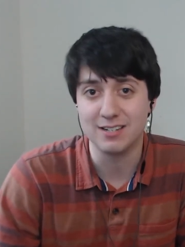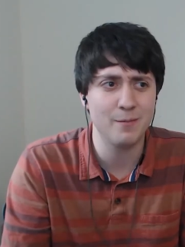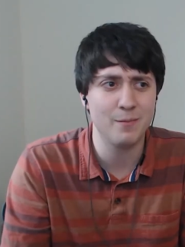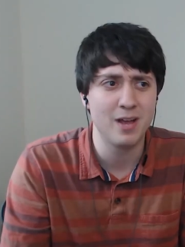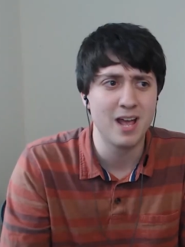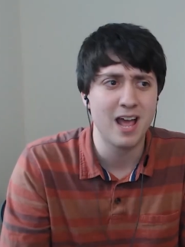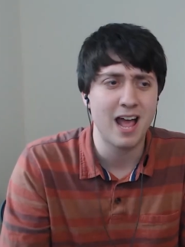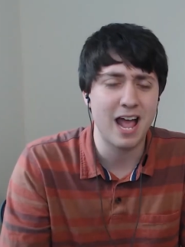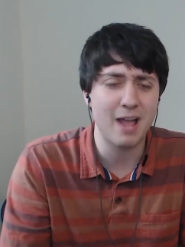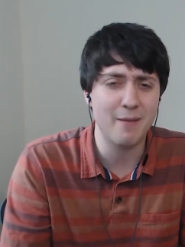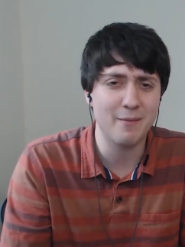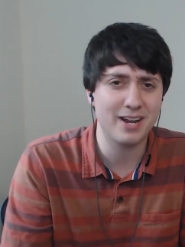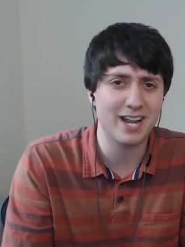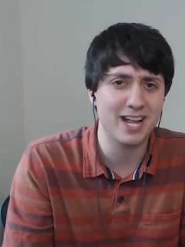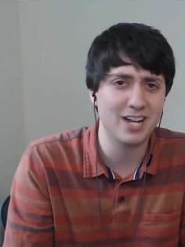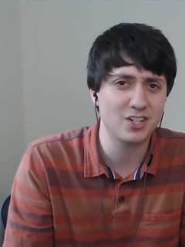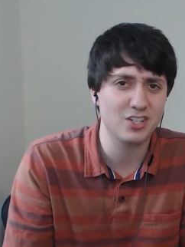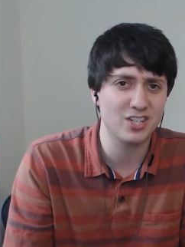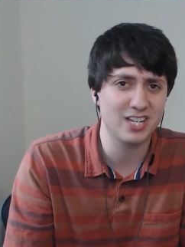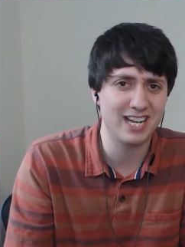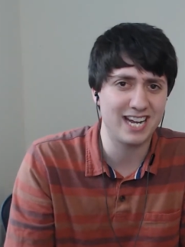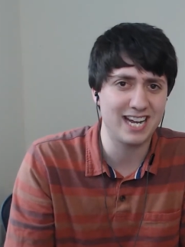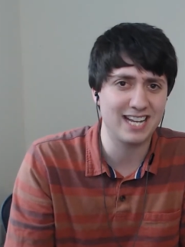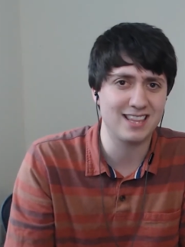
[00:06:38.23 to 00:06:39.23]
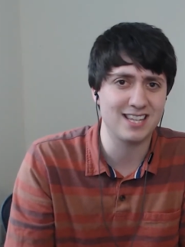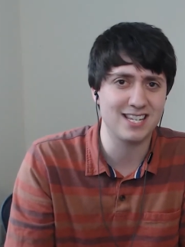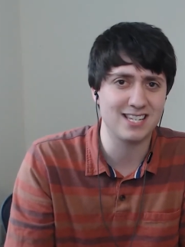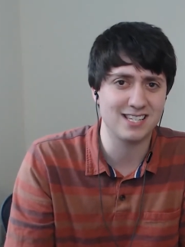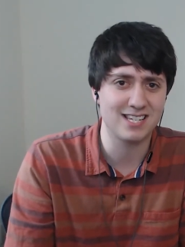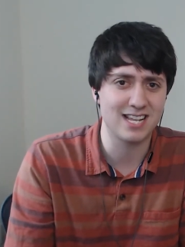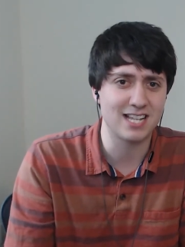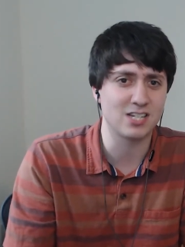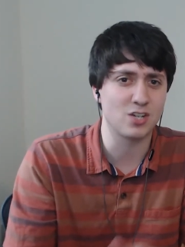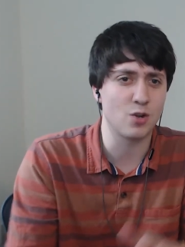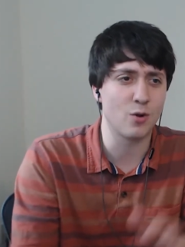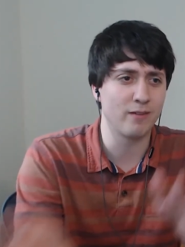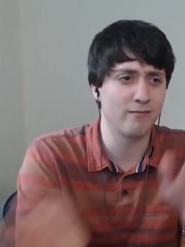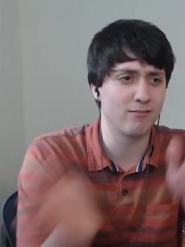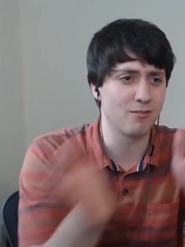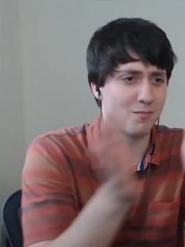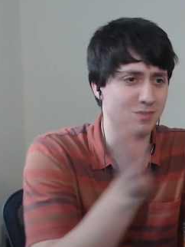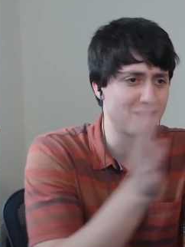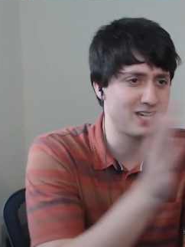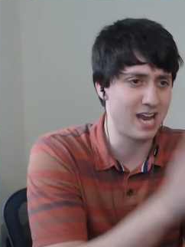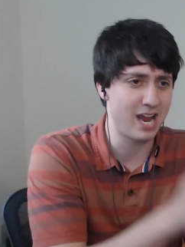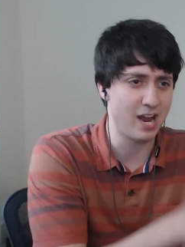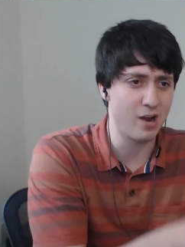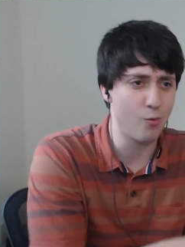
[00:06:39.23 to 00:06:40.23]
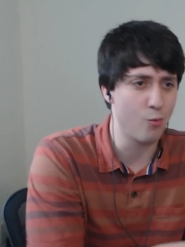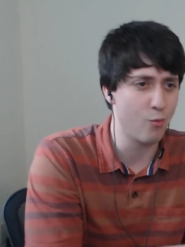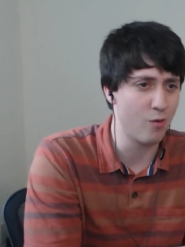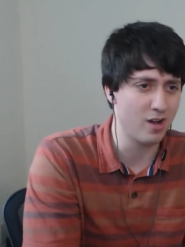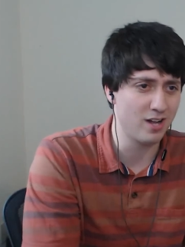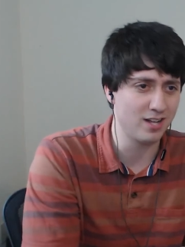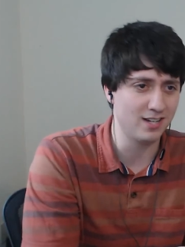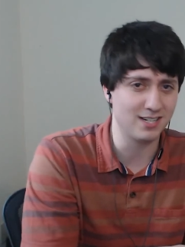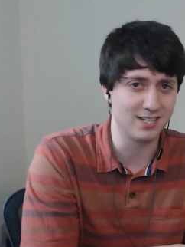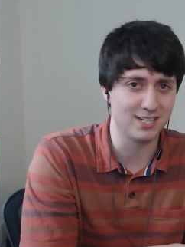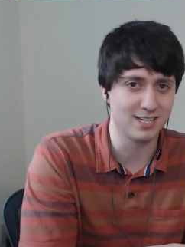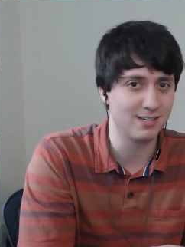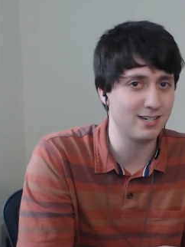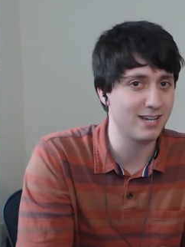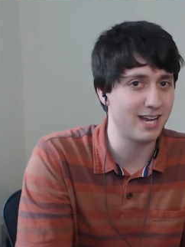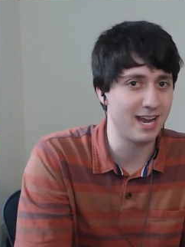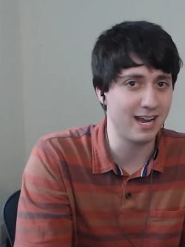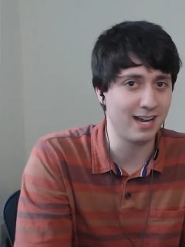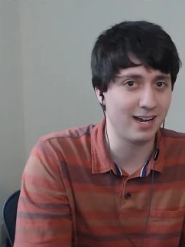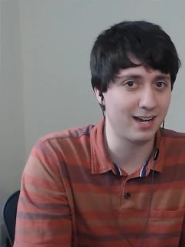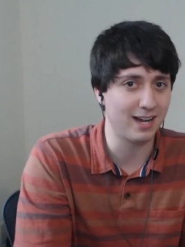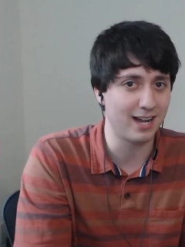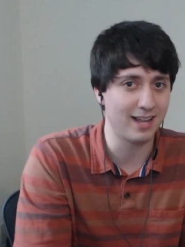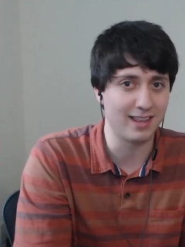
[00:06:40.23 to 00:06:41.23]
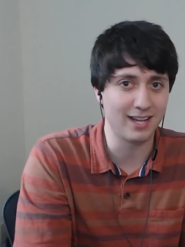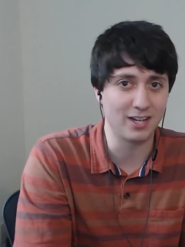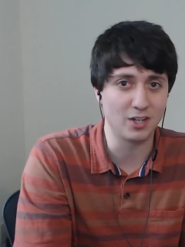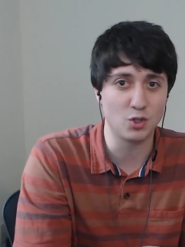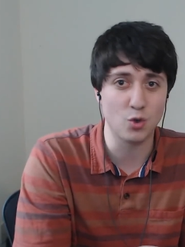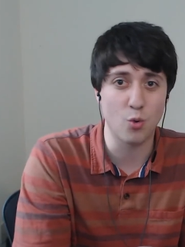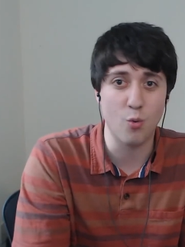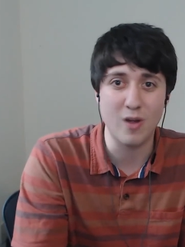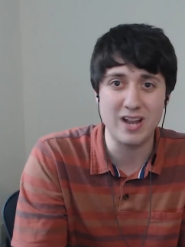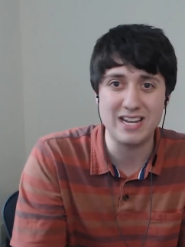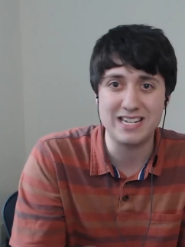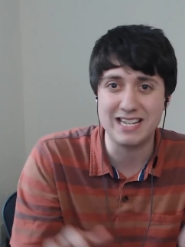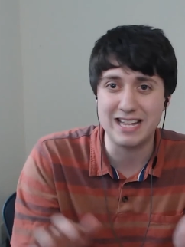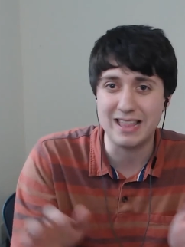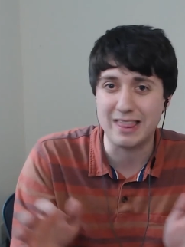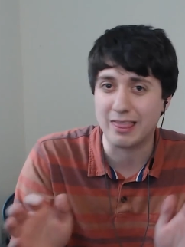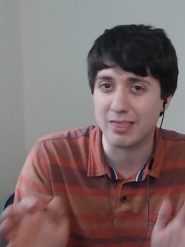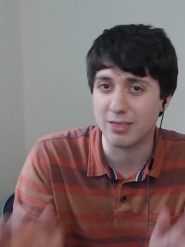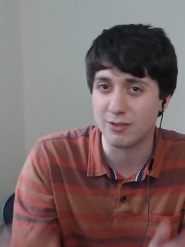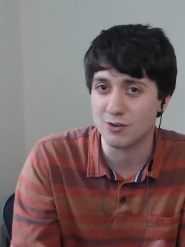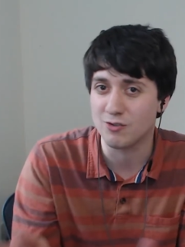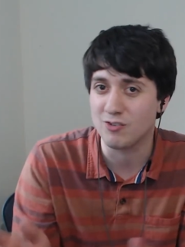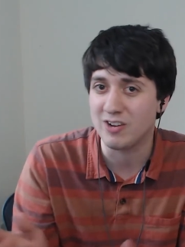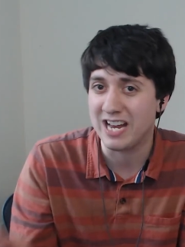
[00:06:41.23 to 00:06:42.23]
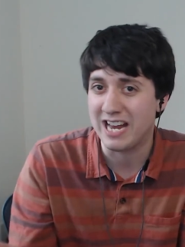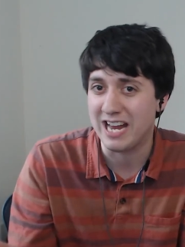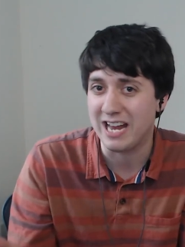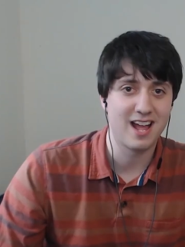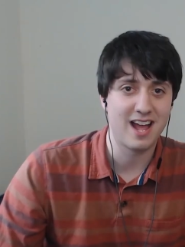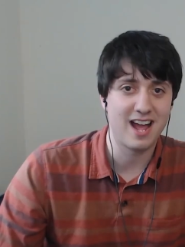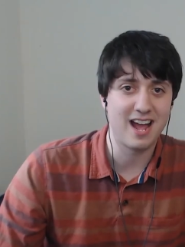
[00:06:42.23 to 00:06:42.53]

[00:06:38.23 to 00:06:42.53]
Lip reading: I might actually get this sense going from take 1 to take, I think, 23.